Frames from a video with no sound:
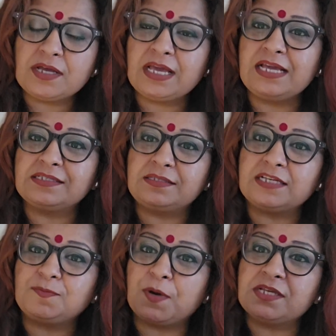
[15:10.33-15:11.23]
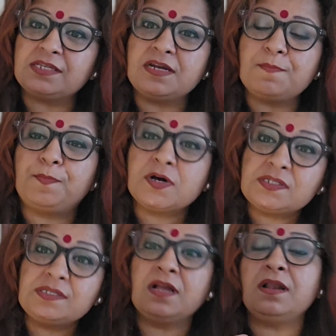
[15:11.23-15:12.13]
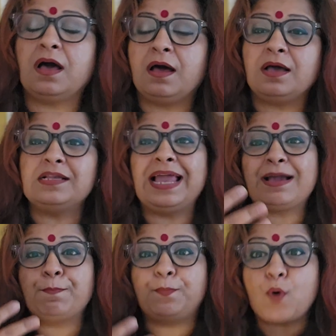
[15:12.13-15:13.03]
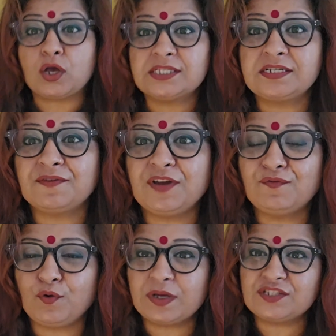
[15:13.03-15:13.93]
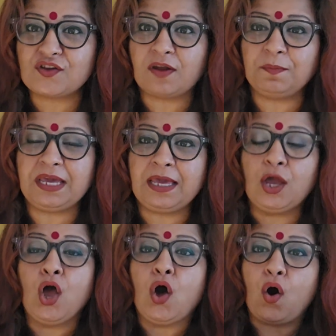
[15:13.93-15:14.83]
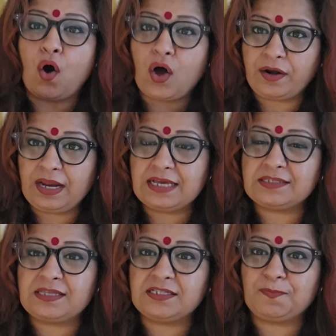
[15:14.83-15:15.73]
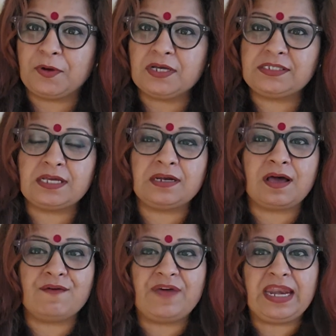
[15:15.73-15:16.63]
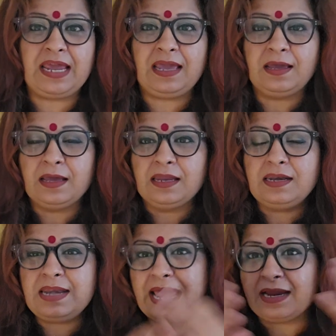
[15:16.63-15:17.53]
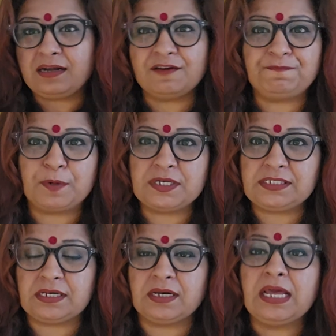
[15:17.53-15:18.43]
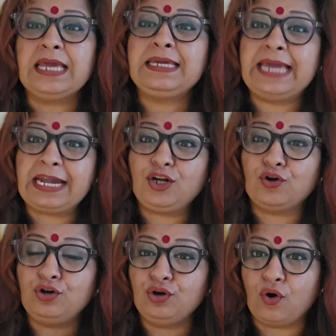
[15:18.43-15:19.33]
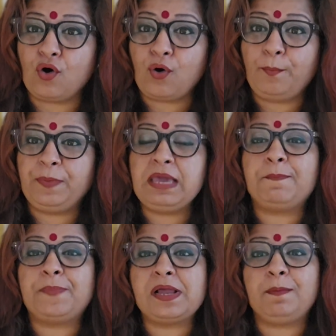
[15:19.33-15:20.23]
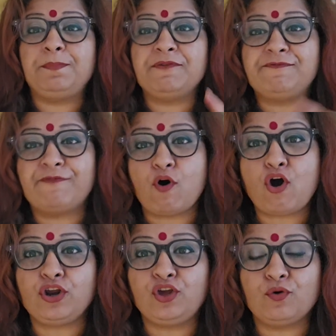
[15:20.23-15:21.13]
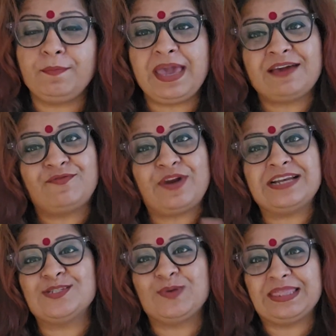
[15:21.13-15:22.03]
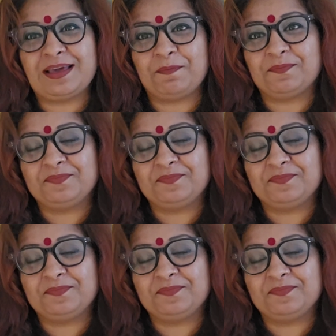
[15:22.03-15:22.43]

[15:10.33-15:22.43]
Is this person a personal, like a positive influence on me, or is this person a very negative person? Get to know people before you make friends with them.